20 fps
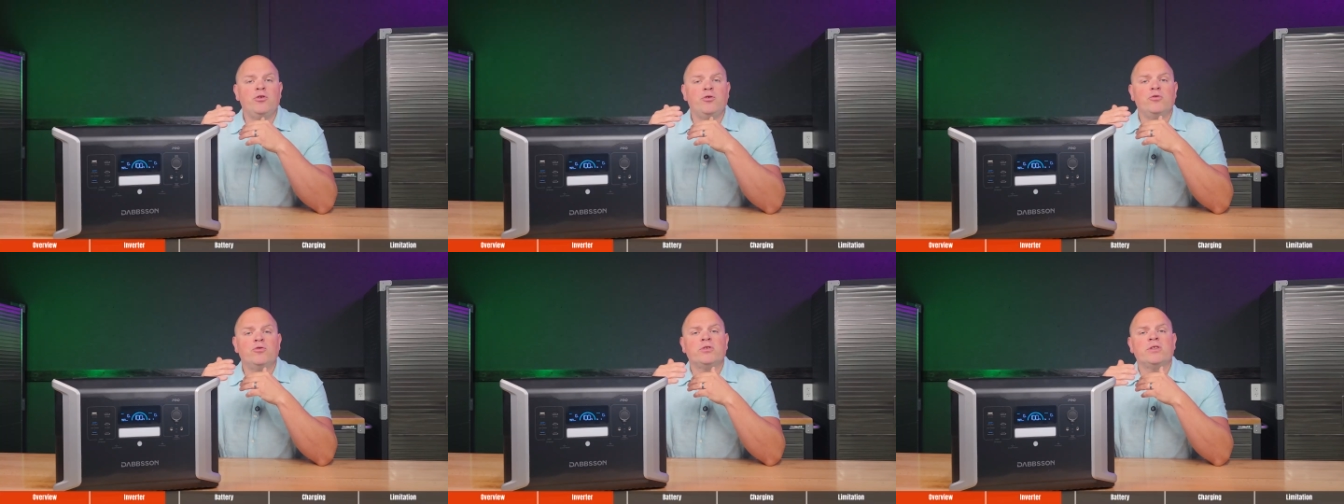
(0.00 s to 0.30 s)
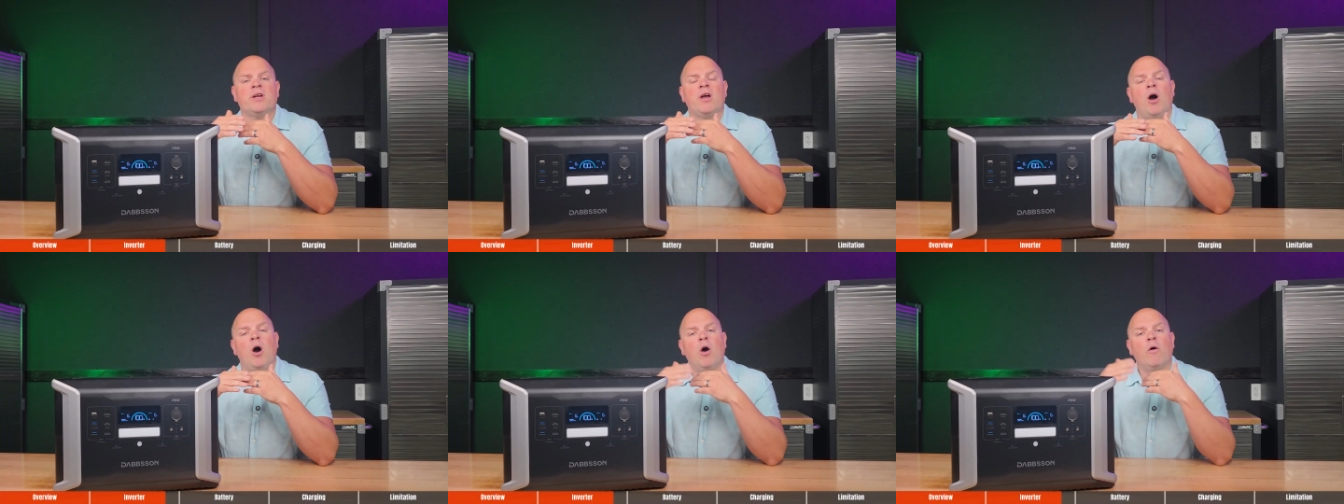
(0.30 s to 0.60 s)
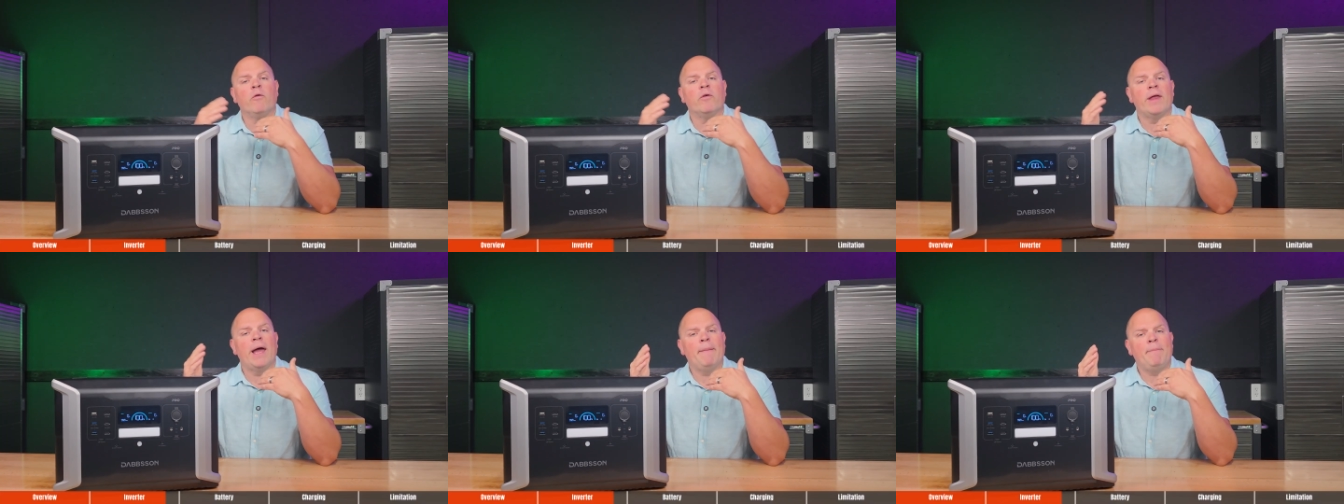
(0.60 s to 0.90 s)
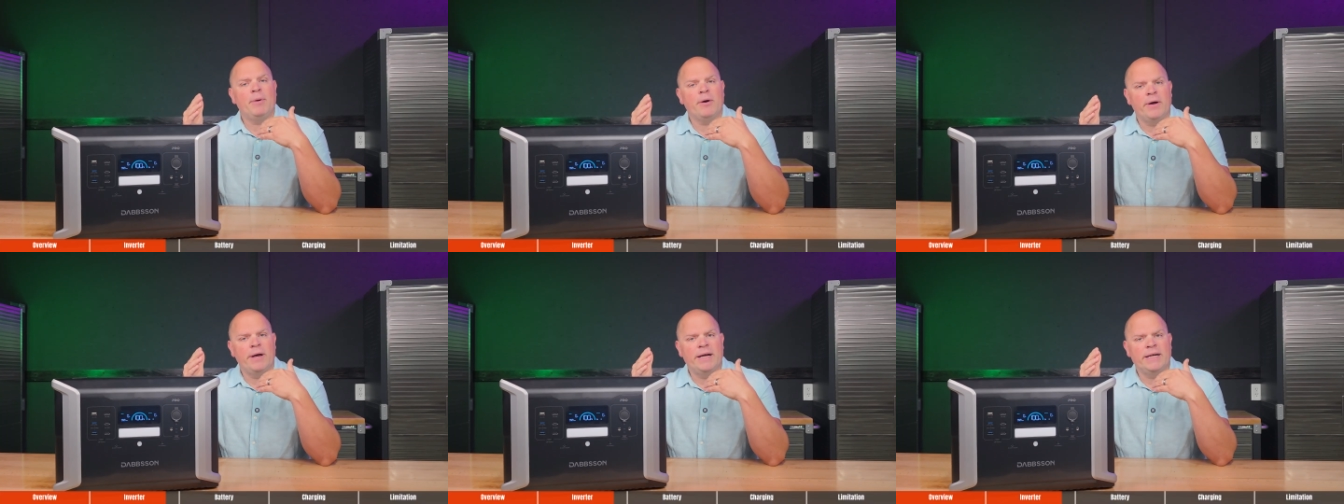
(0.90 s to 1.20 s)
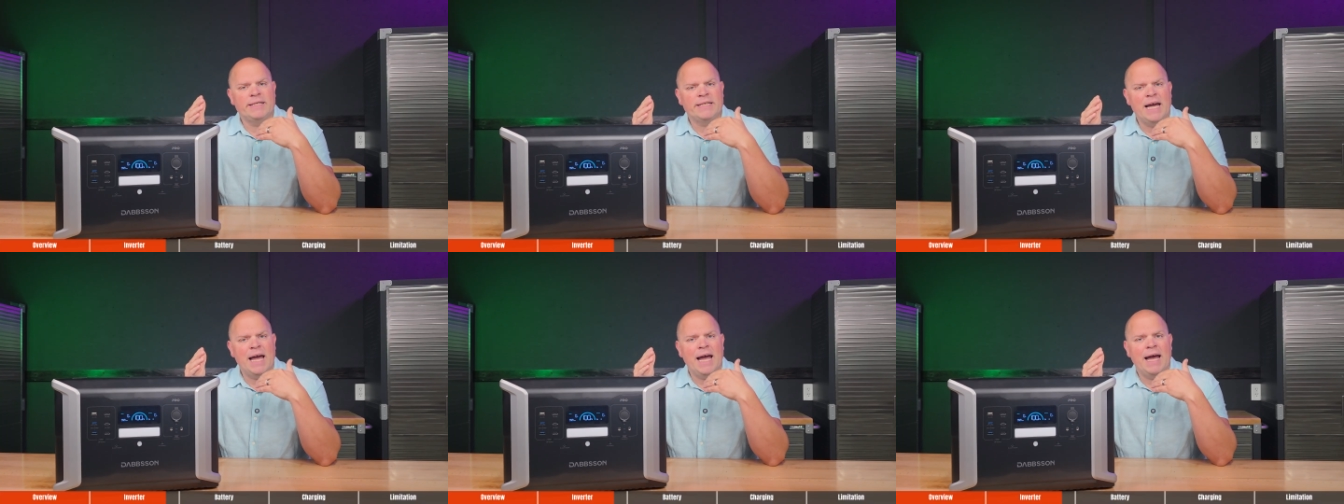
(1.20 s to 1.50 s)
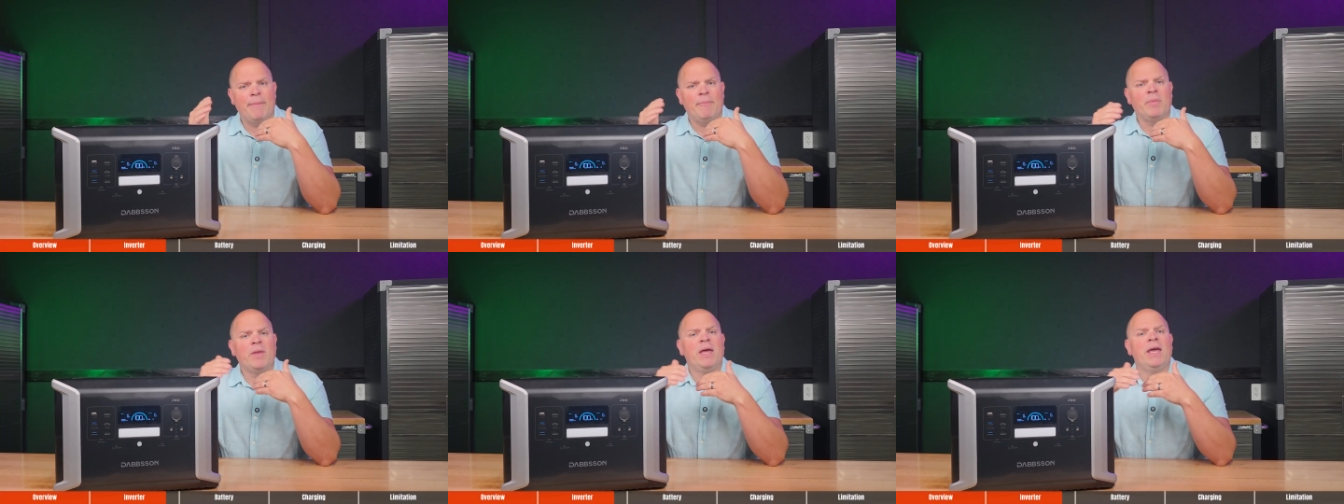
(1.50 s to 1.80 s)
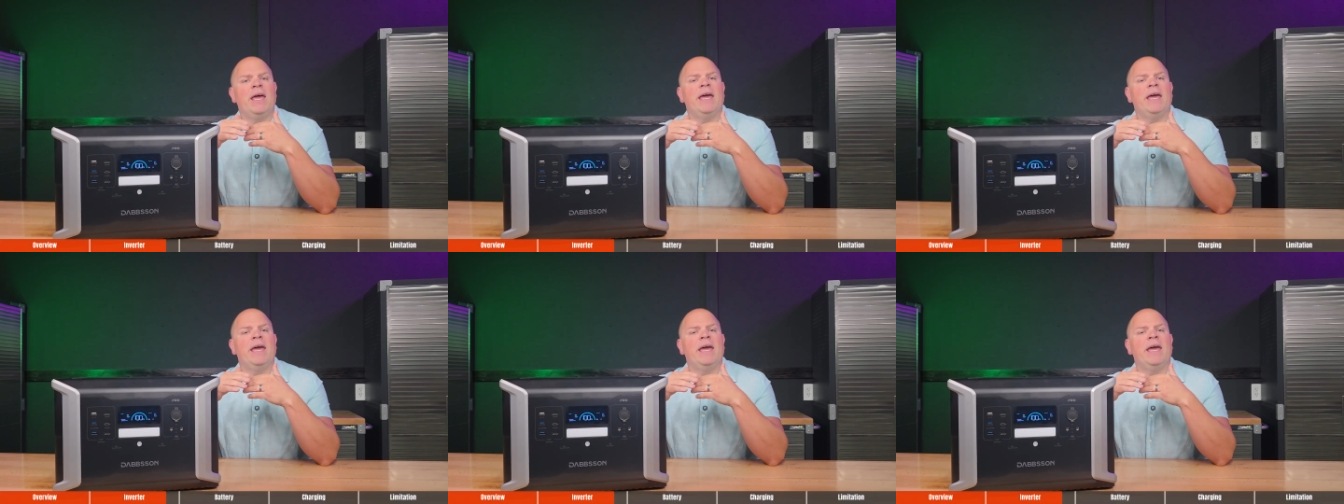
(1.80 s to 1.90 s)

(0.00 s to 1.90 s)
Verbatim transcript: used over that period of time.